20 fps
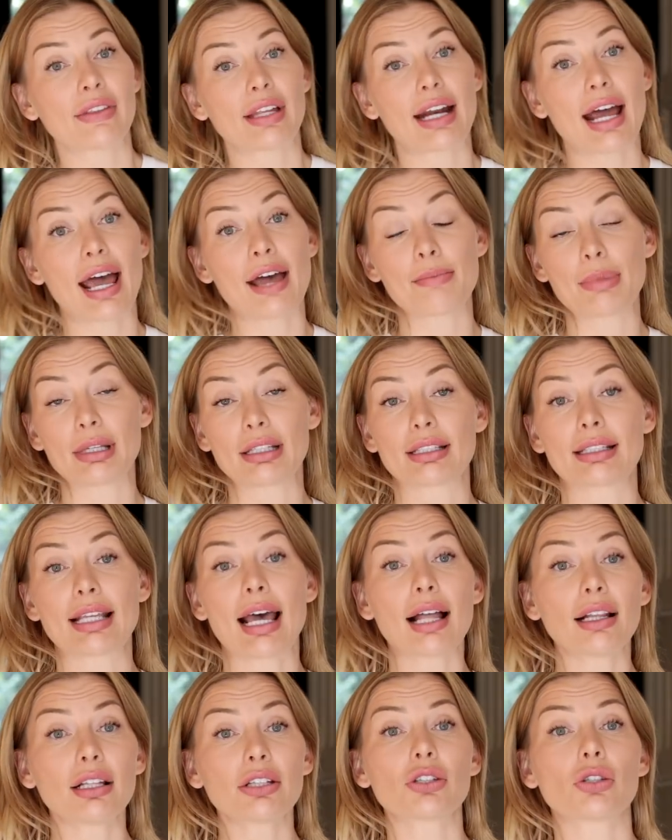that I have been
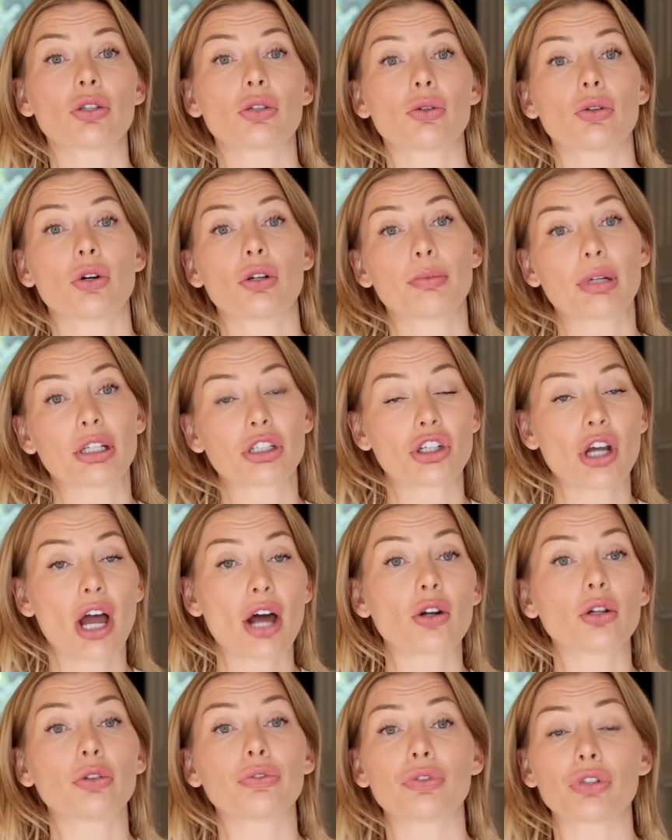telling you on my
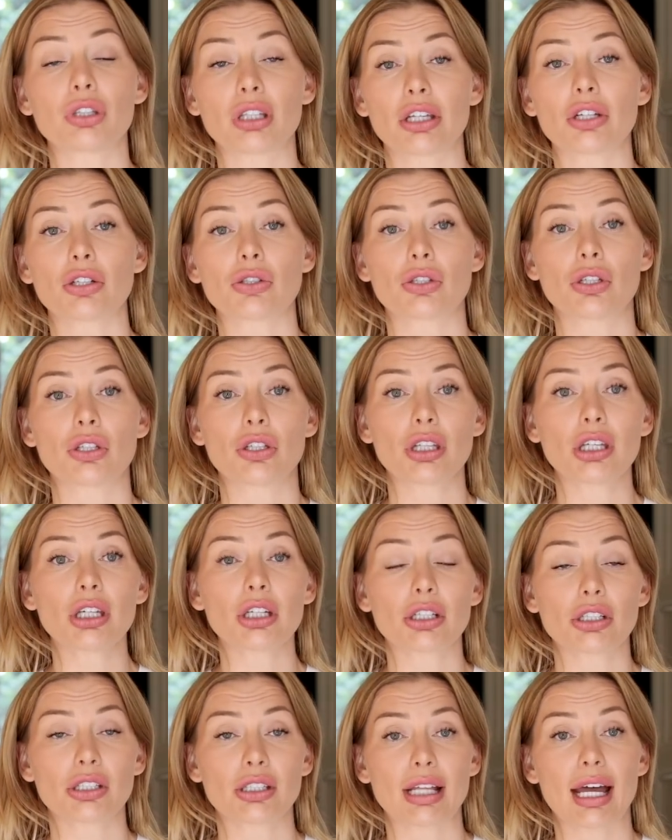channel for years and
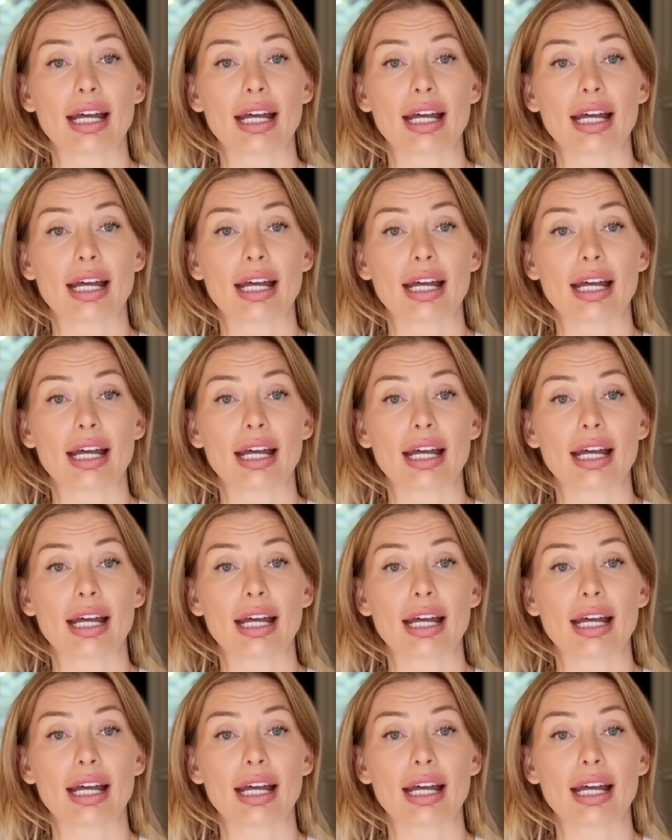years